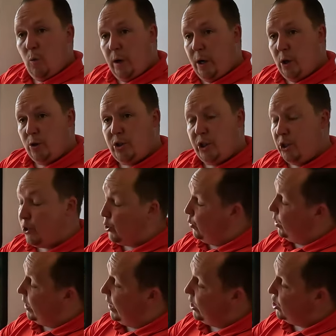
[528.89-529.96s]
Well, do you
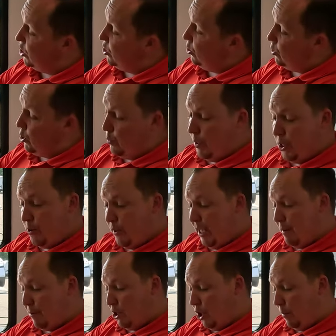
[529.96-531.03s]
do the kitchen or do we do
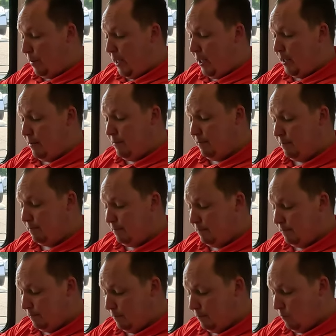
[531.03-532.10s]
the MSRP?
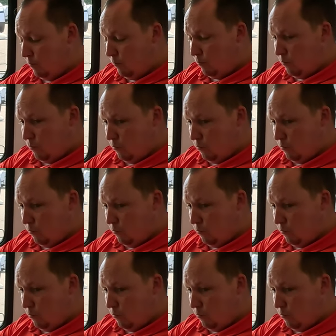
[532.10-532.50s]
Uh,